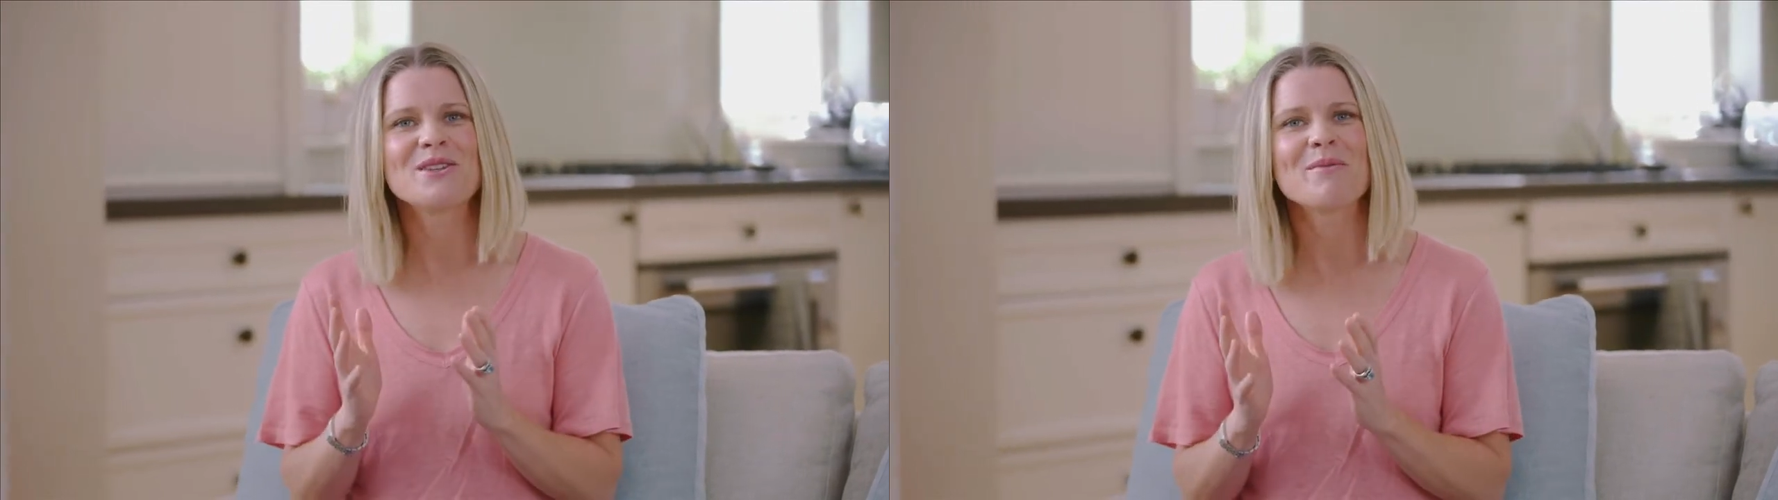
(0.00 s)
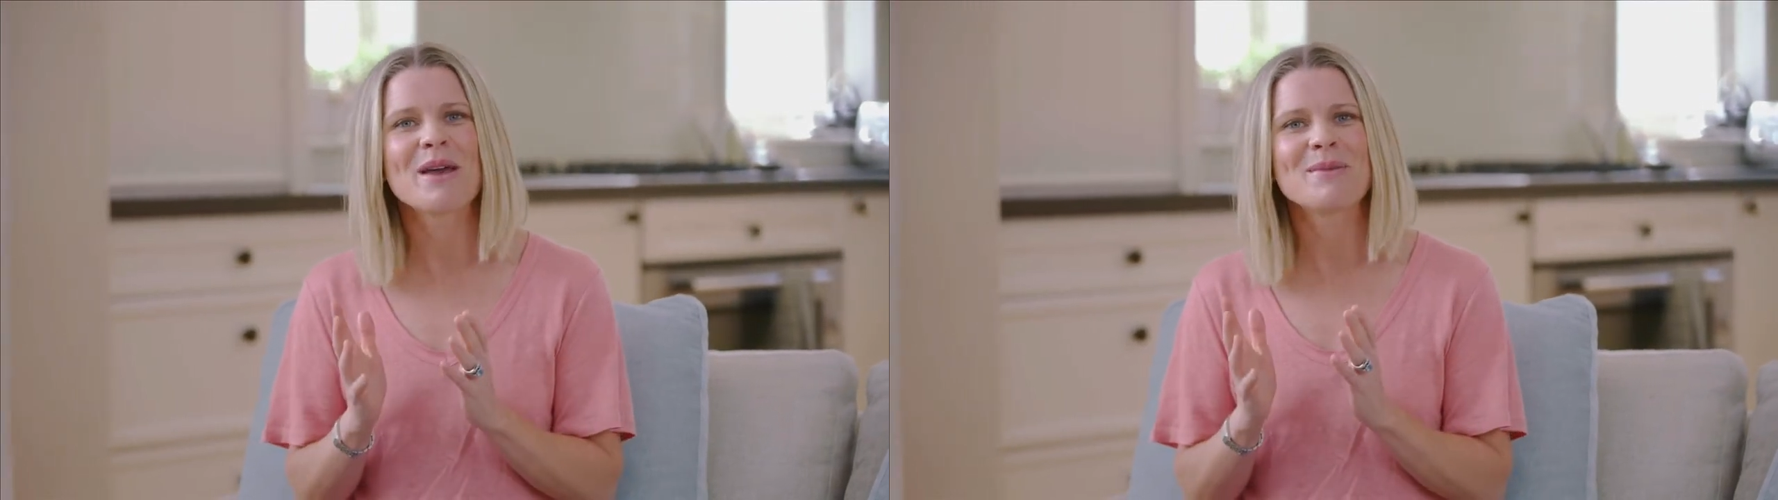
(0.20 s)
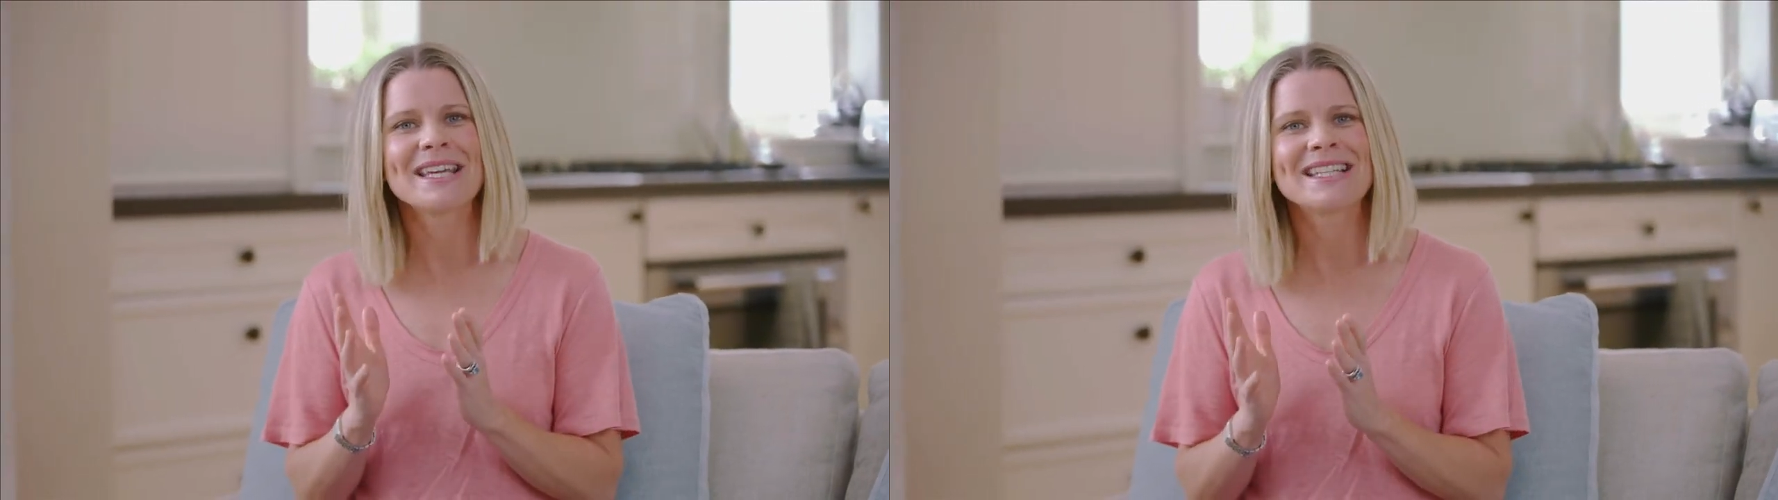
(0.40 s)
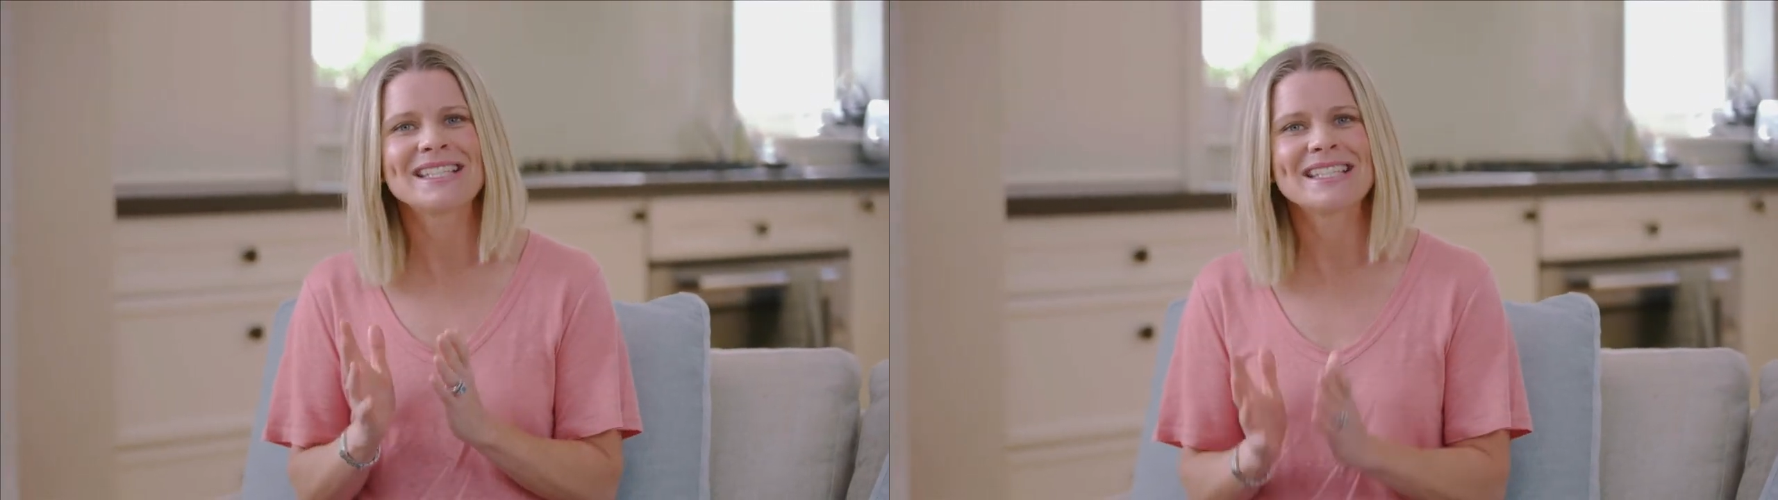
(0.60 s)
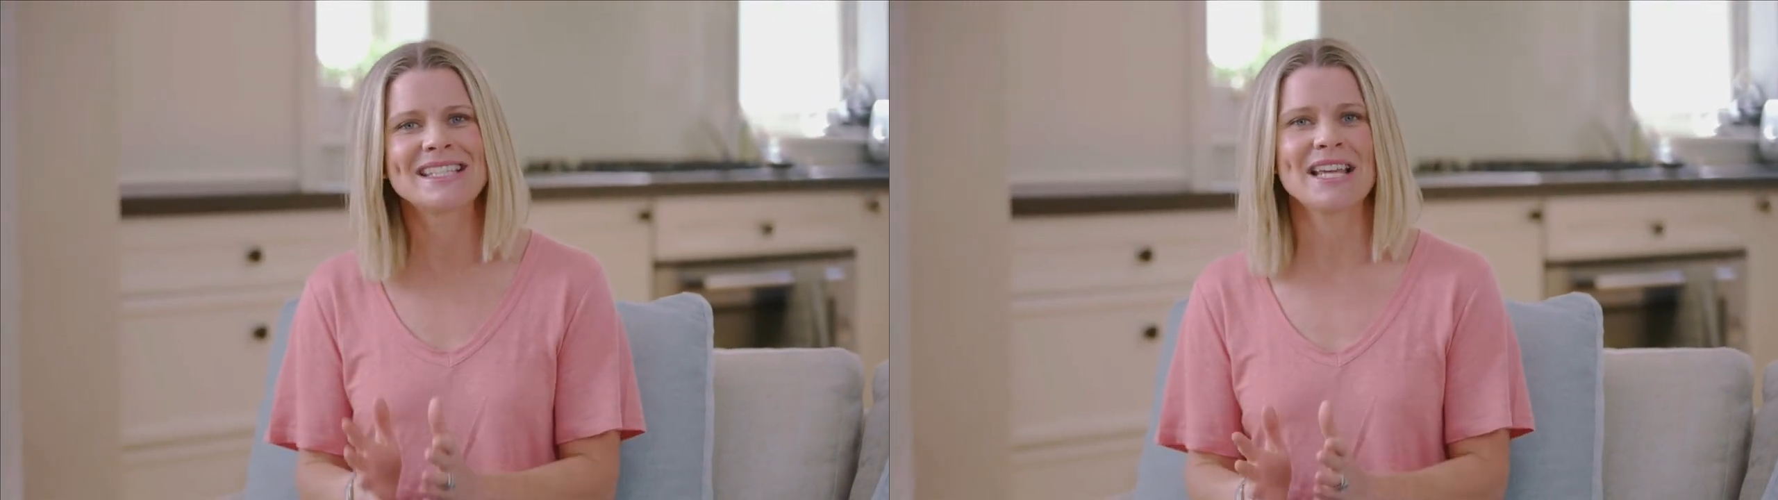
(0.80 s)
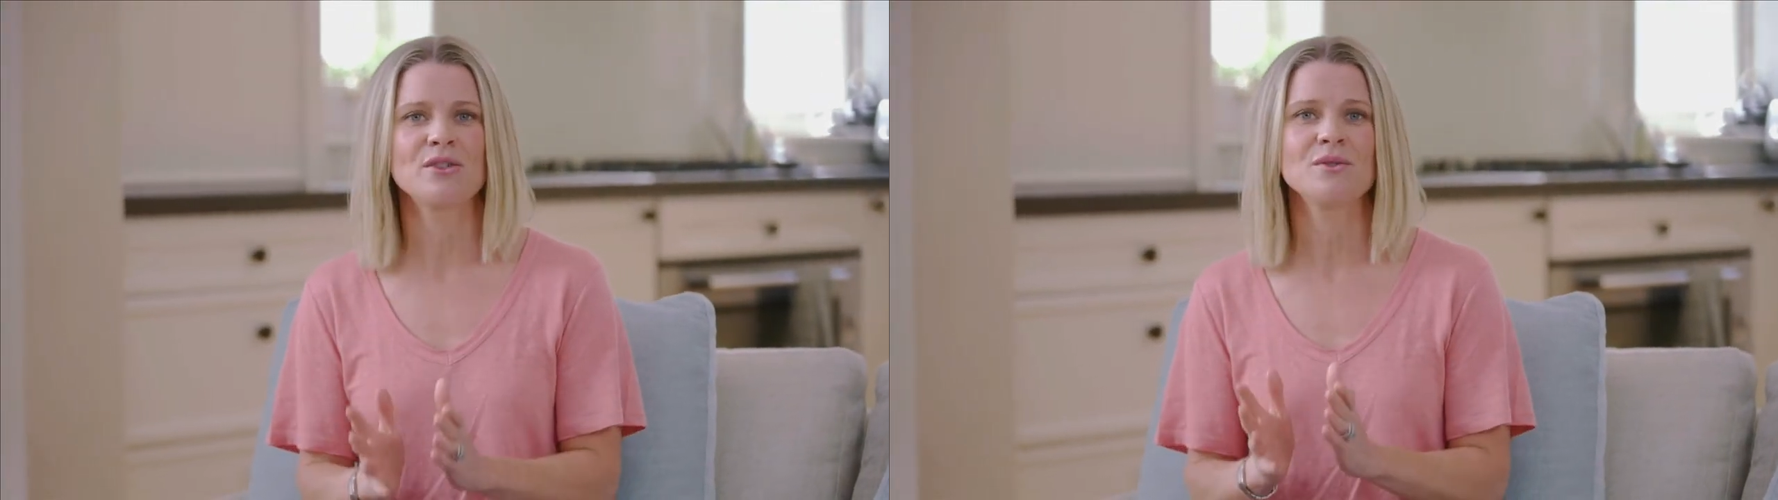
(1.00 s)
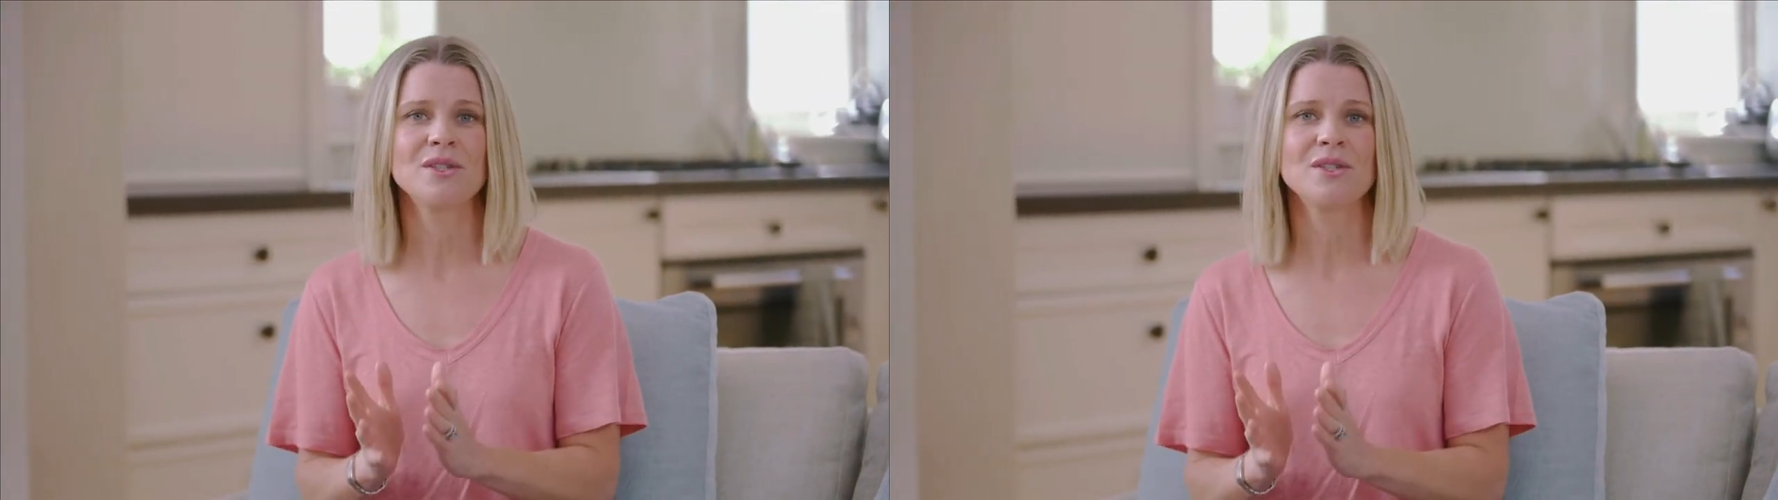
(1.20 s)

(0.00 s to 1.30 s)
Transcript: your baby can settle